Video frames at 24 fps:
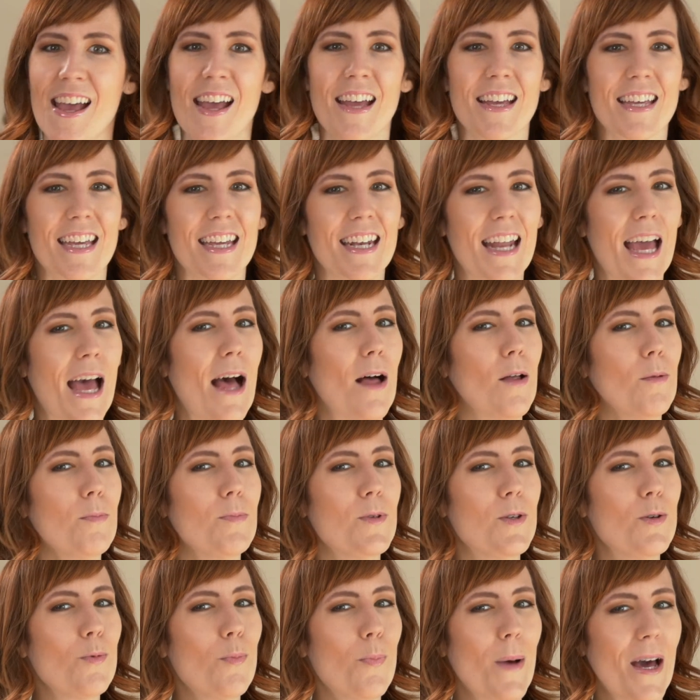can help
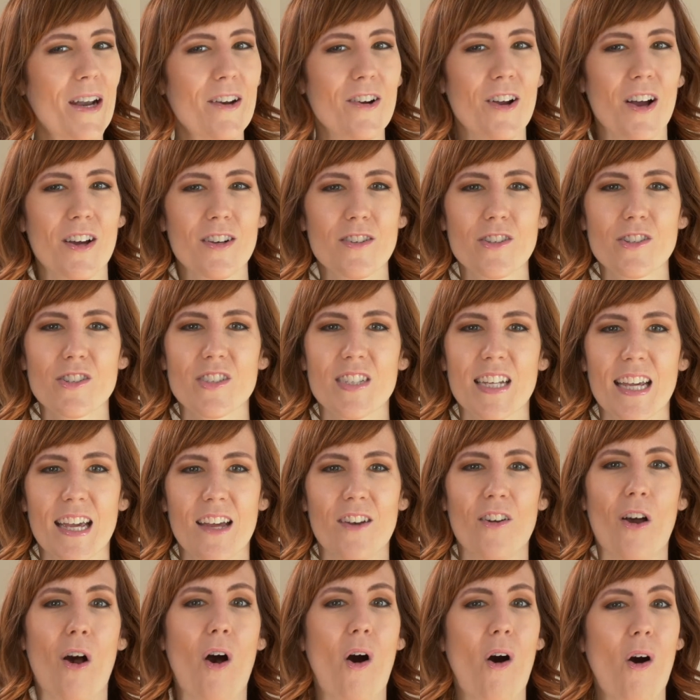you better
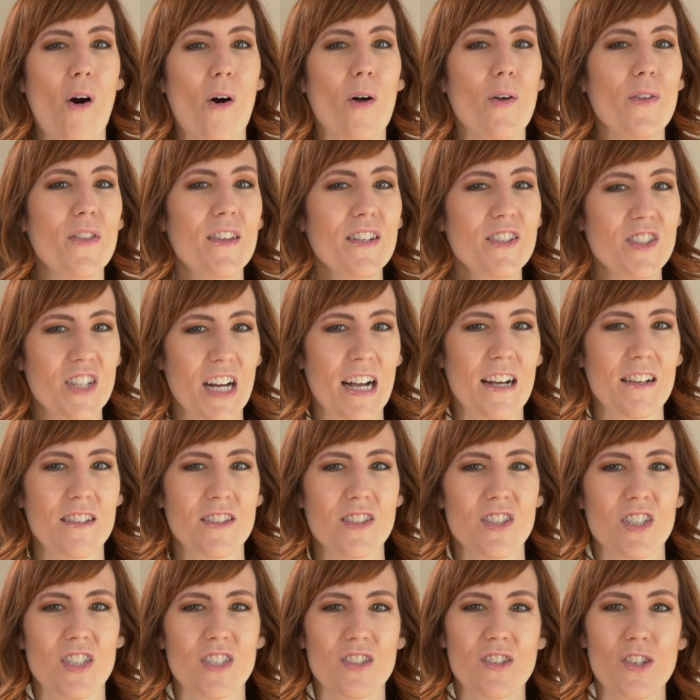understand all the
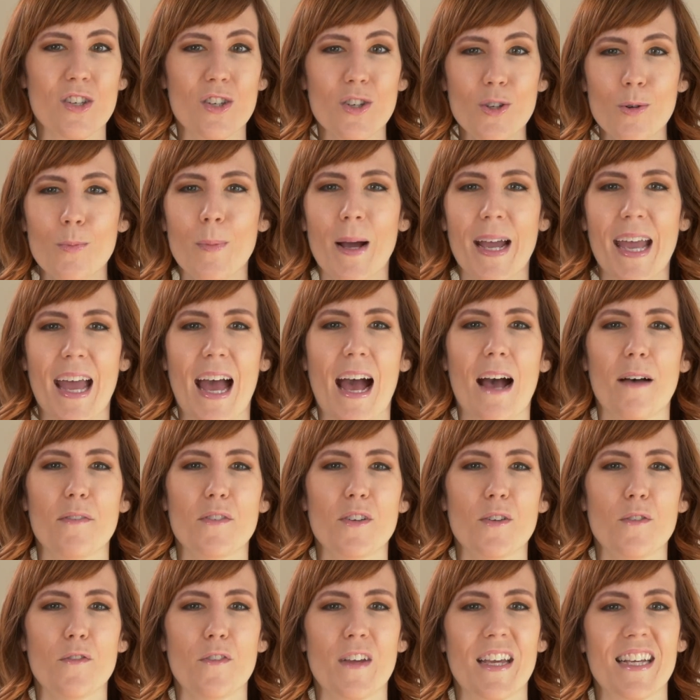challenges you might have
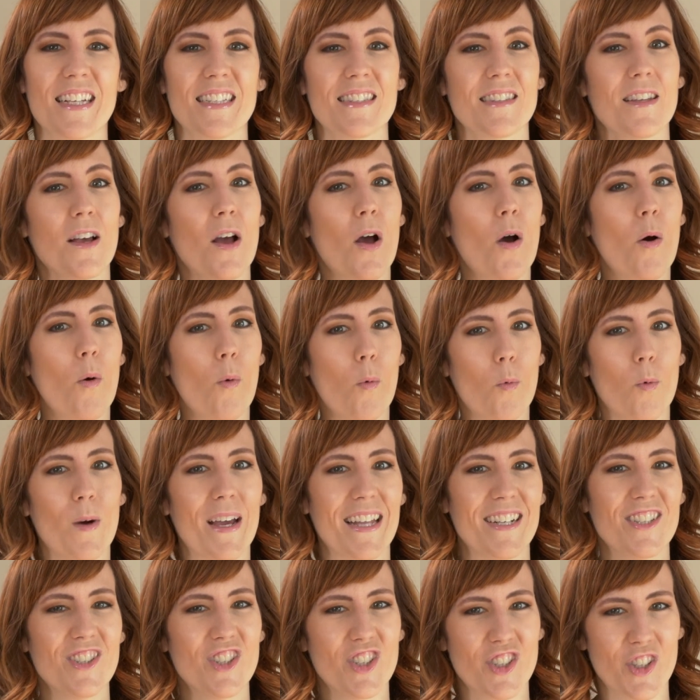to face
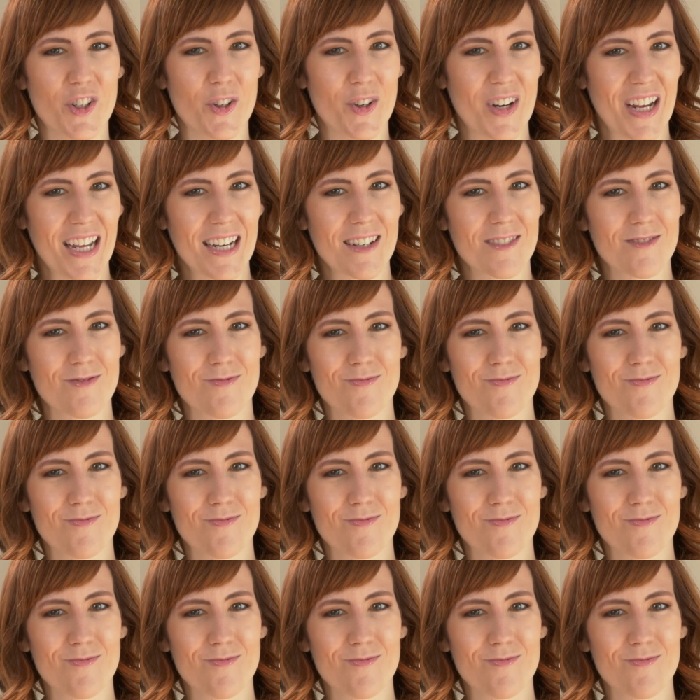when shooting.